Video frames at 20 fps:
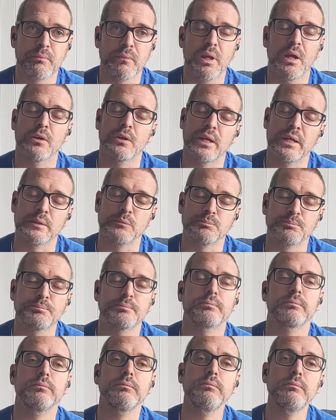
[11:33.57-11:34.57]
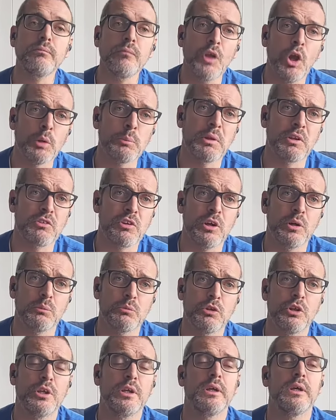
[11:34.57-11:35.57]
Okay, hope that's helped.
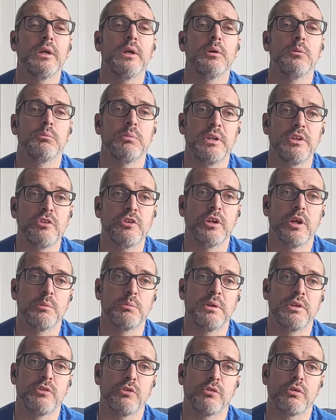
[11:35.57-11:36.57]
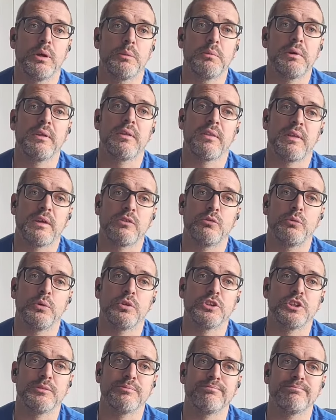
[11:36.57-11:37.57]
Please do like, please subscribe. Thanks for
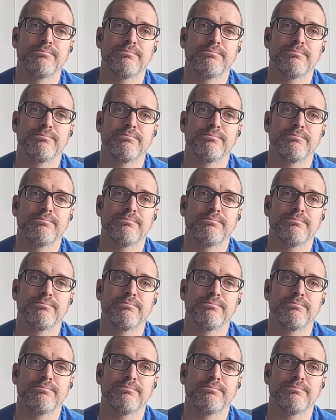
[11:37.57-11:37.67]
watching.